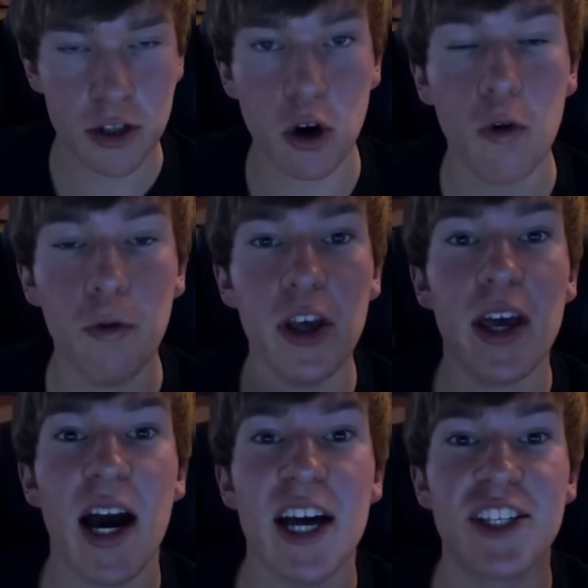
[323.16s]
So hopefully
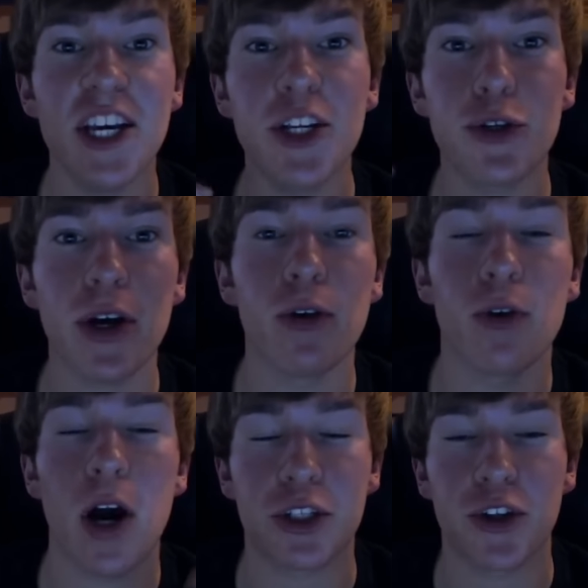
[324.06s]
you guys did enjoy
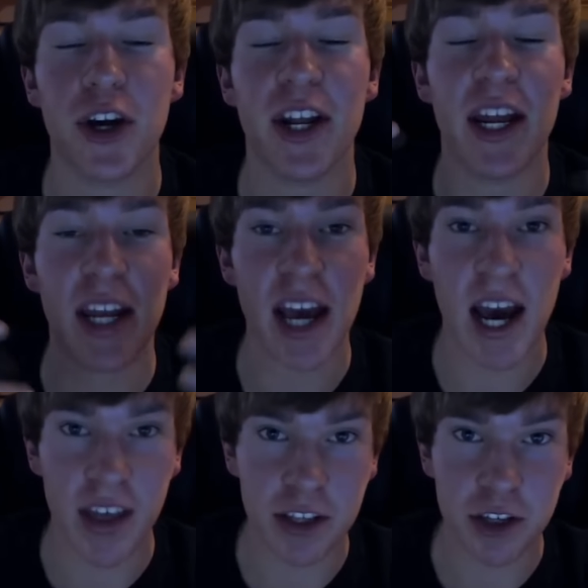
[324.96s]
little Rockstar edit, and
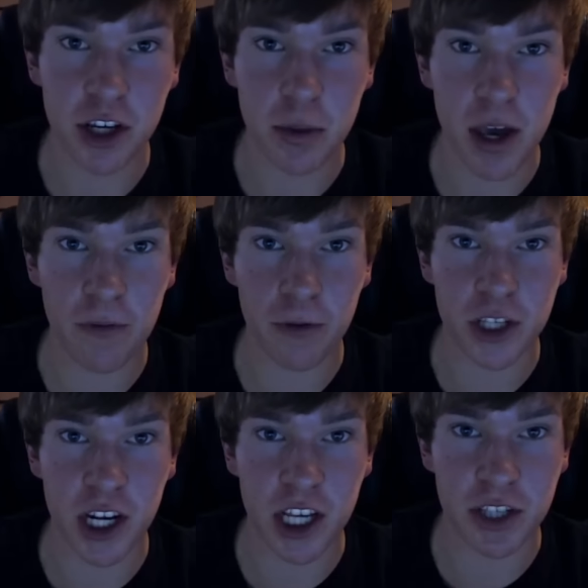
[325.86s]
yeah, that's going to be it
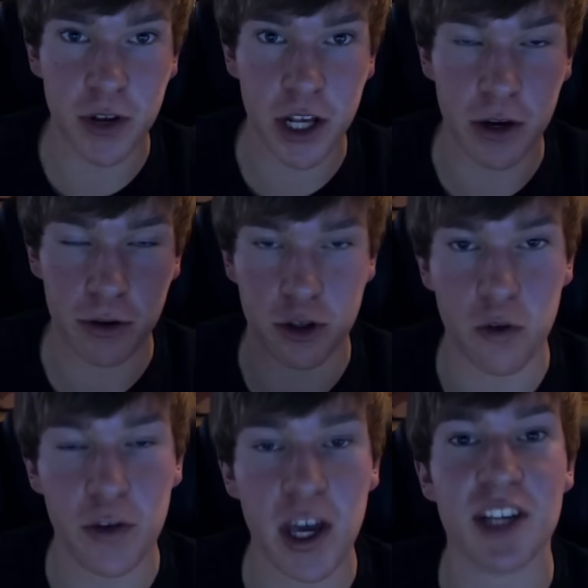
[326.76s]
for today's video.
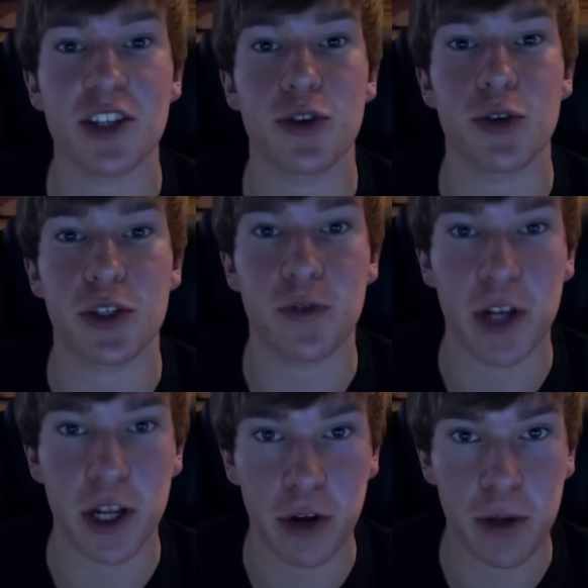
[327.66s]
So if you guys enjoyed this
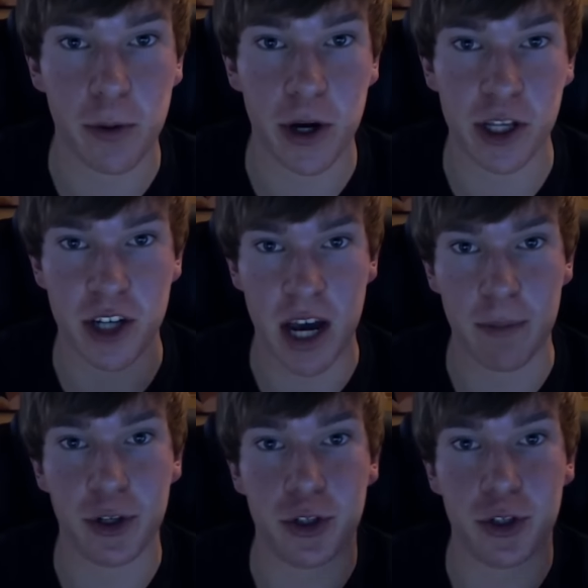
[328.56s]
video at any point in time, be